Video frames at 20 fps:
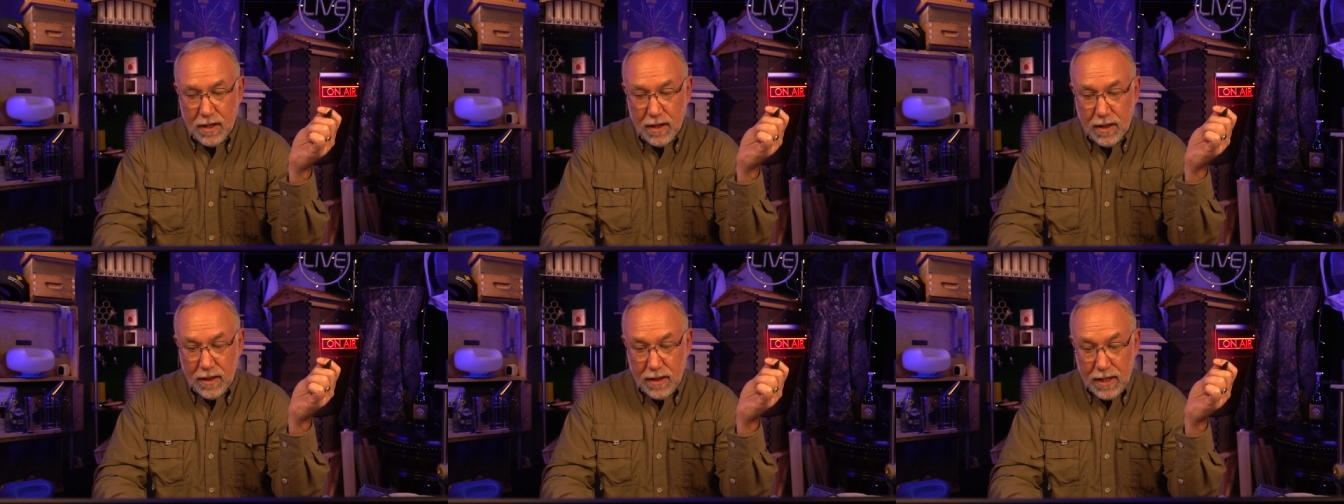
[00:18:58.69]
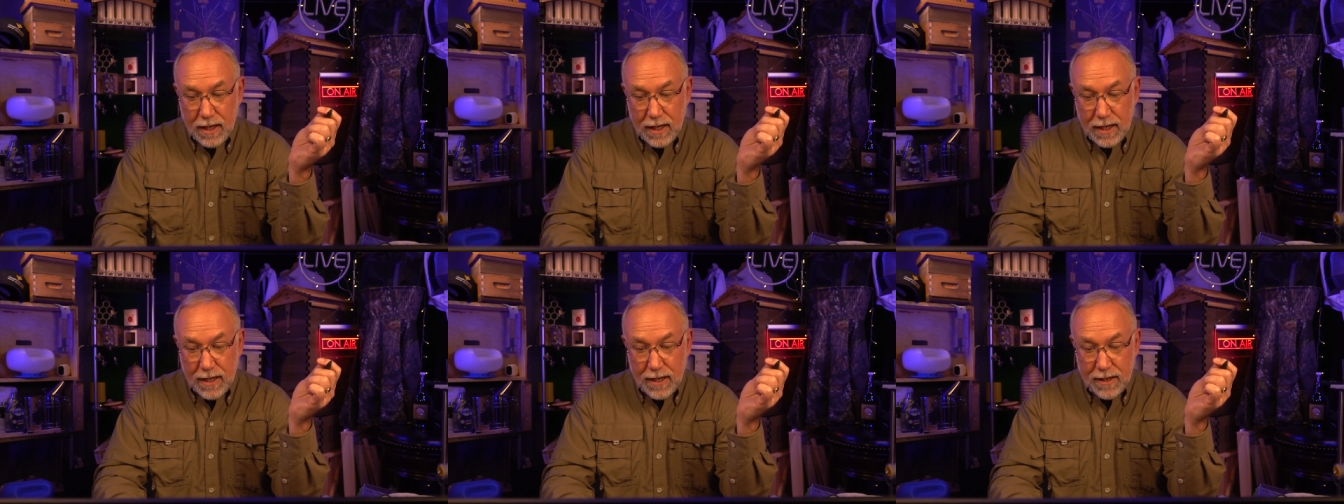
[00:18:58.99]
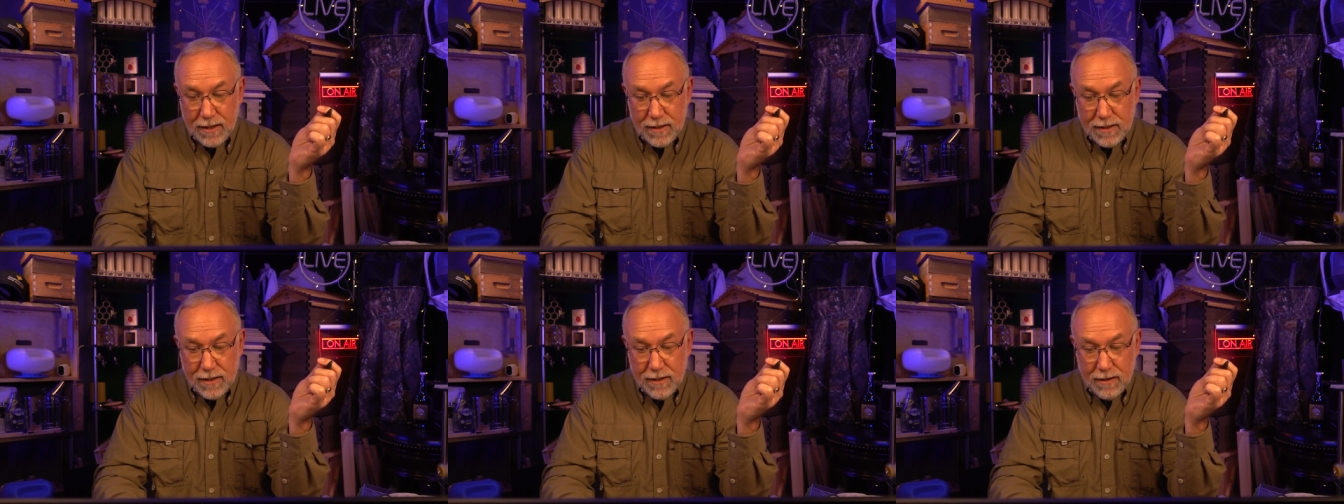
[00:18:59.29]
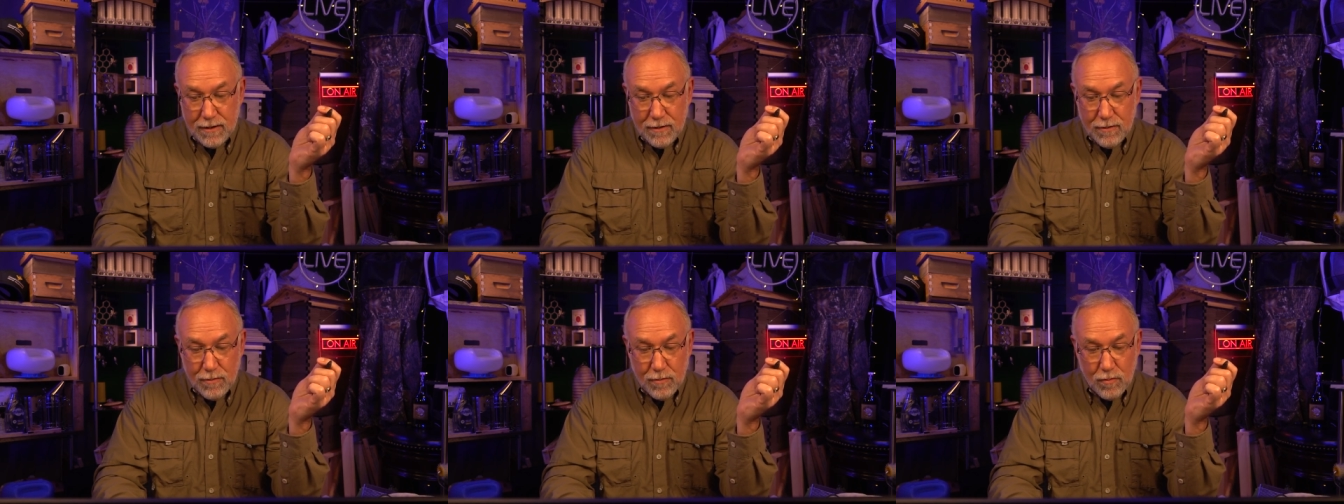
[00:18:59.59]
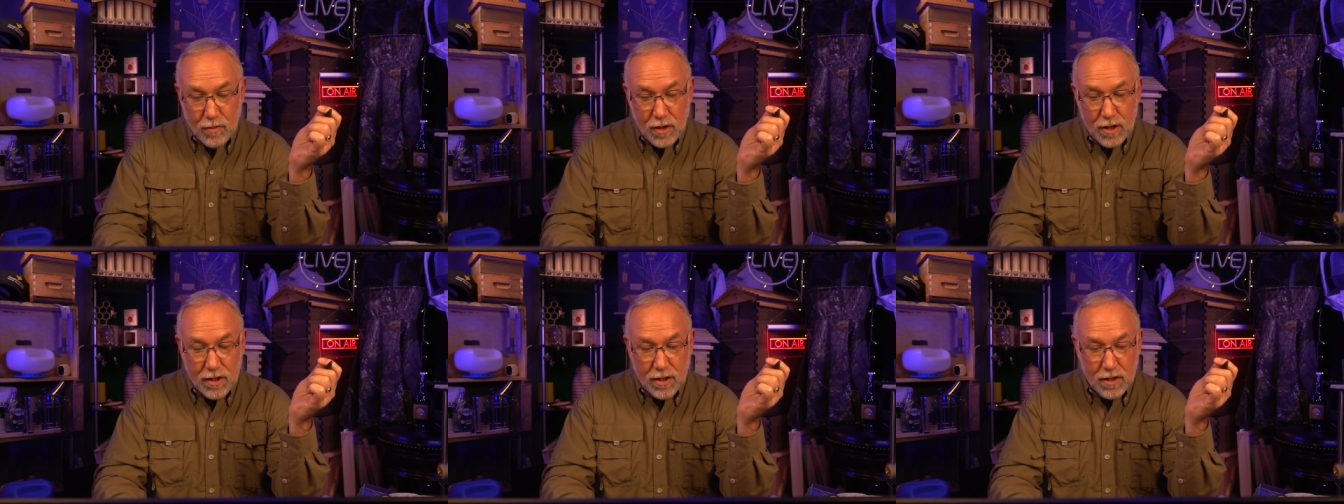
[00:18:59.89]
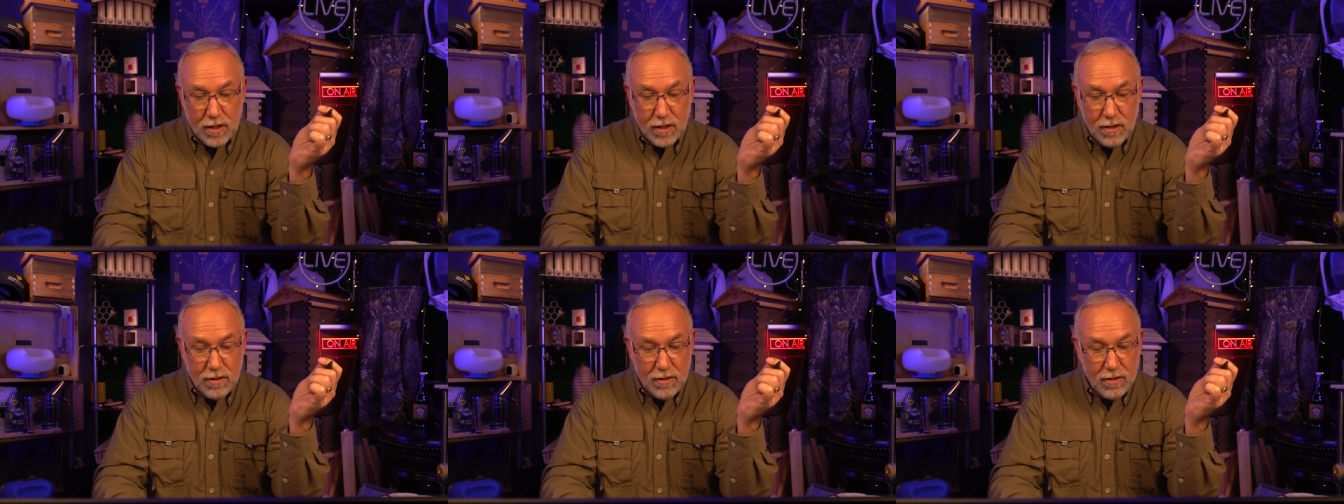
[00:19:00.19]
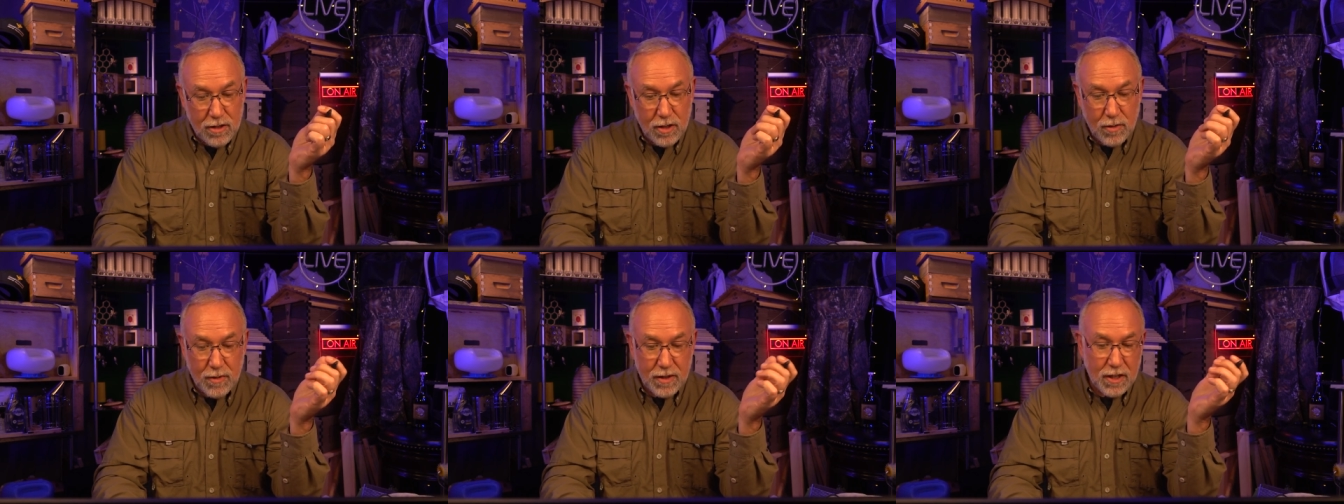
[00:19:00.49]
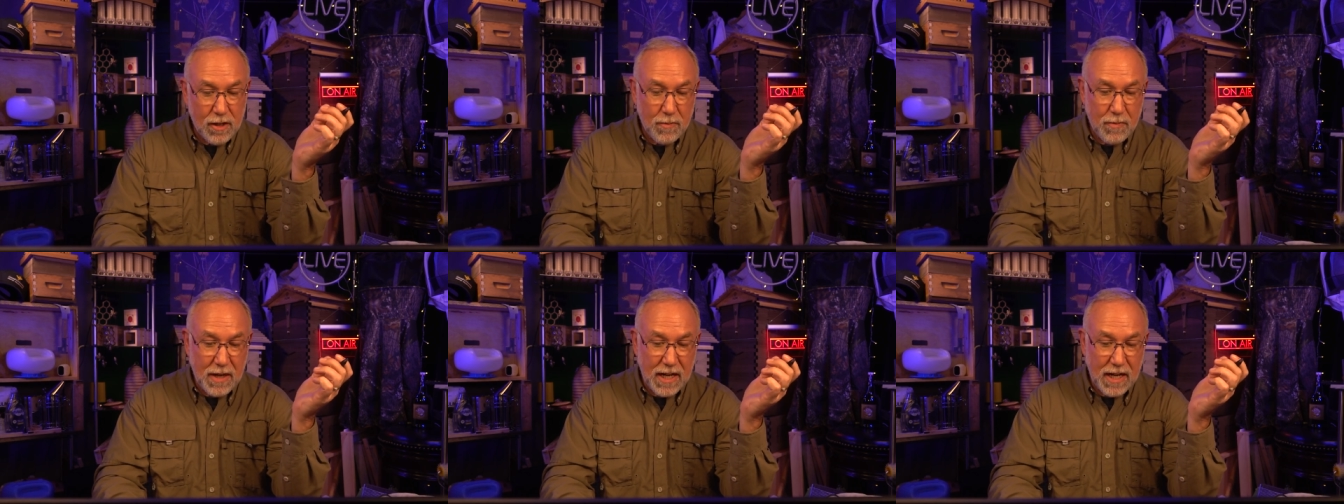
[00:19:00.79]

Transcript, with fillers: that one no one could